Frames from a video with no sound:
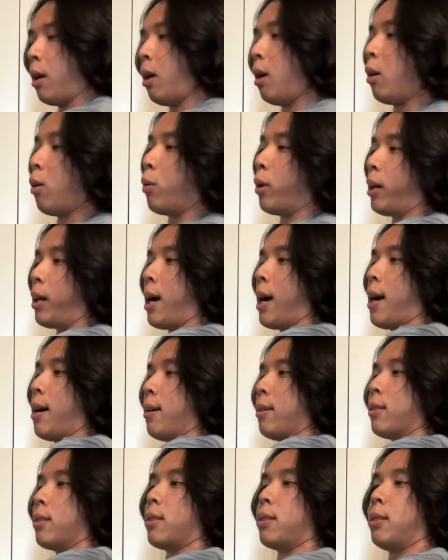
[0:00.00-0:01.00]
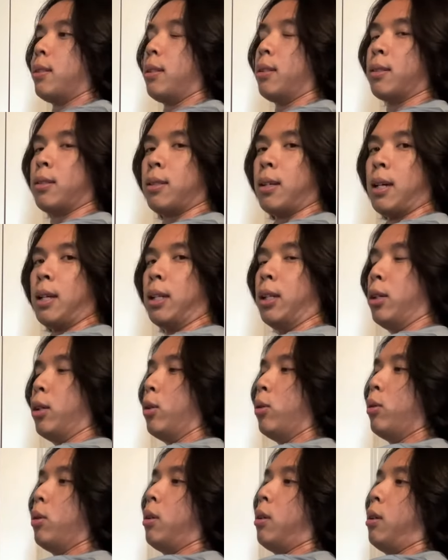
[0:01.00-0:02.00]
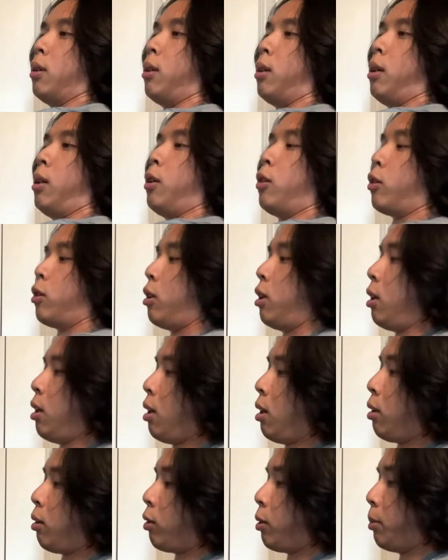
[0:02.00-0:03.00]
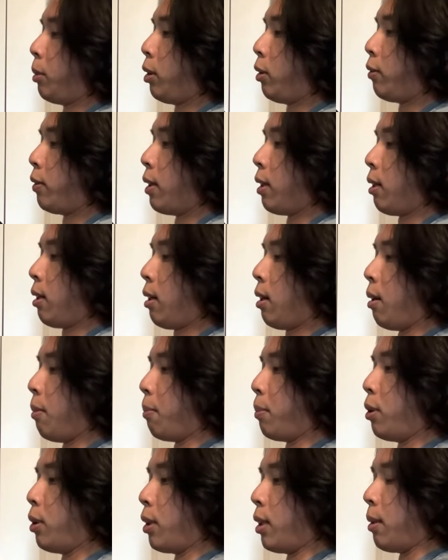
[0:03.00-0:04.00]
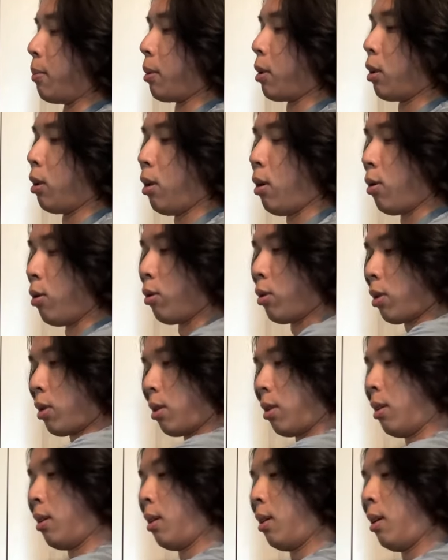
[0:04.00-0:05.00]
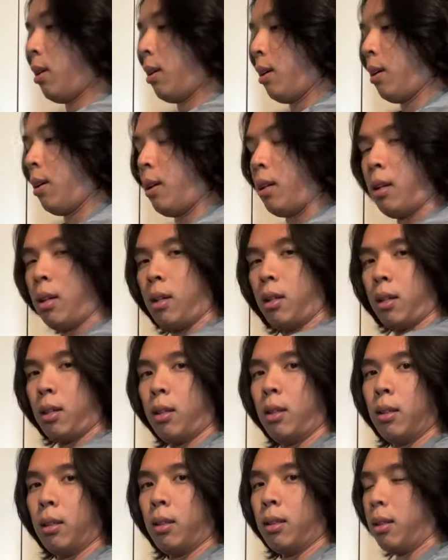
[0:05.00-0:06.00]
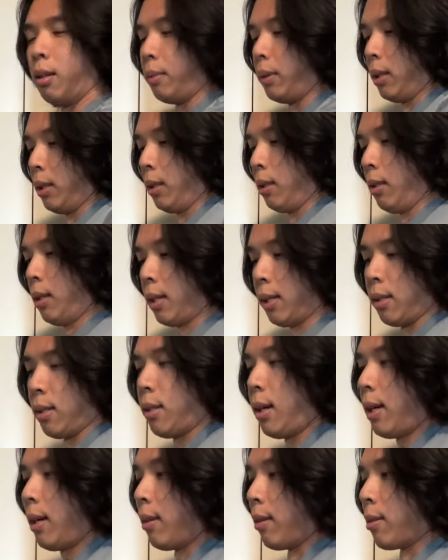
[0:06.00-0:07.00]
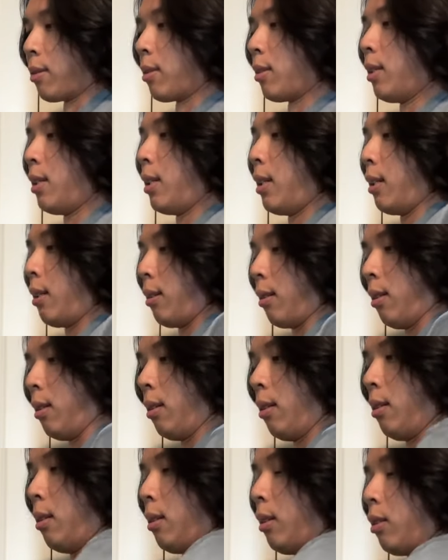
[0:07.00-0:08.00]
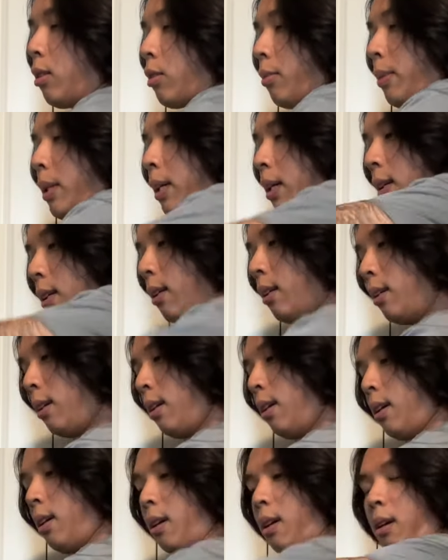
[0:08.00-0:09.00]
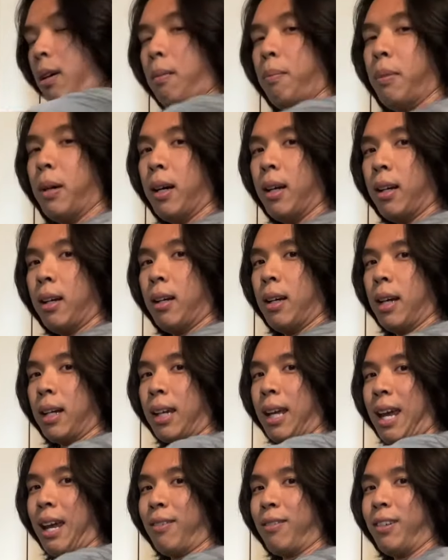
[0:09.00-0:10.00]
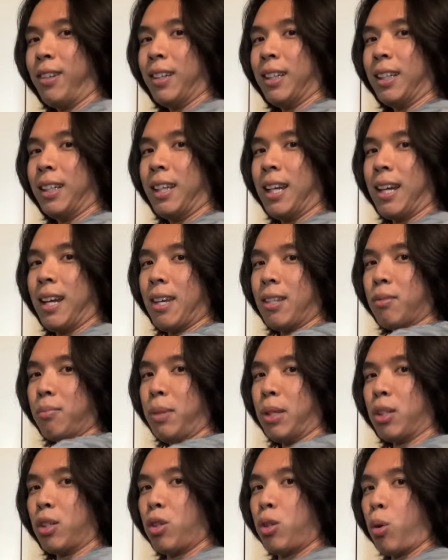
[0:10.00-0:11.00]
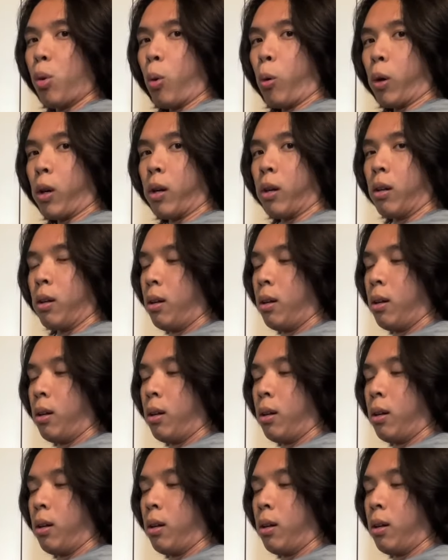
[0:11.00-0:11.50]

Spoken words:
Whereas, say you removed it and put it up close, I mean, I can tighten the sling a little bit, but I can't really get as much torque,